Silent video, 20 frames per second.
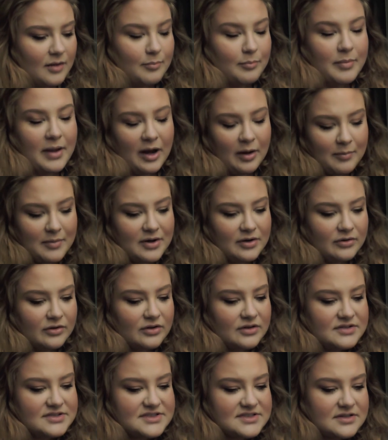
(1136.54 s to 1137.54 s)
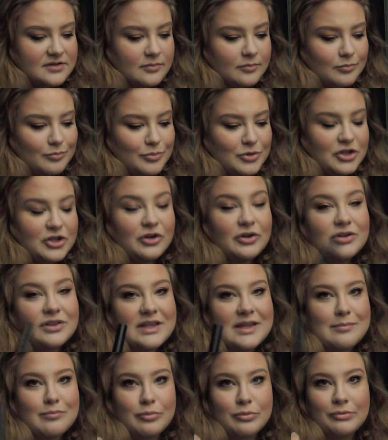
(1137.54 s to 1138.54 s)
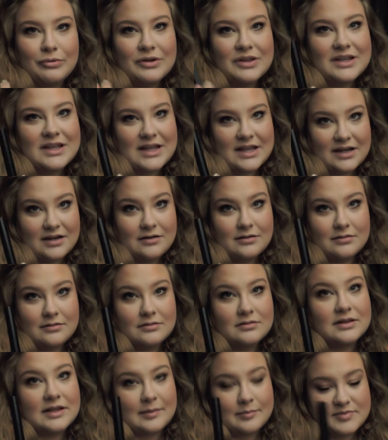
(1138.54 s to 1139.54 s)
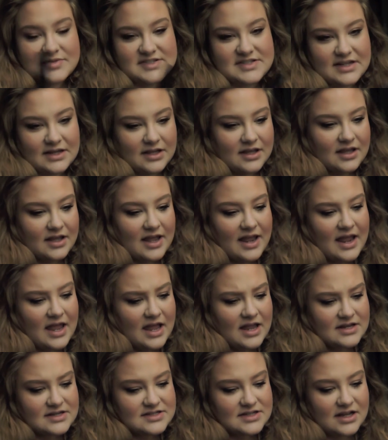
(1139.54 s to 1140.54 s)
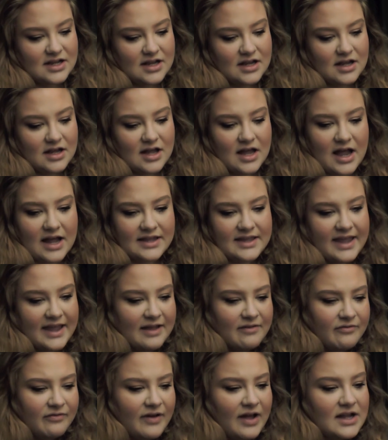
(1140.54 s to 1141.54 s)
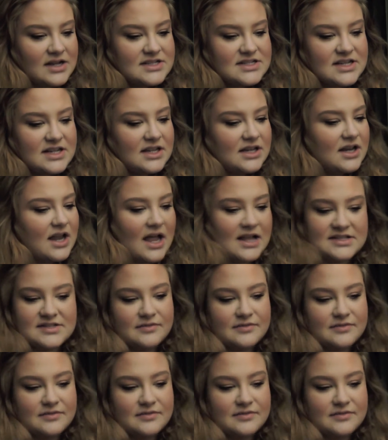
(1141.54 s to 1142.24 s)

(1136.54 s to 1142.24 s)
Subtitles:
BareMinerals Purely Brilliant lipstick, and I can't find it at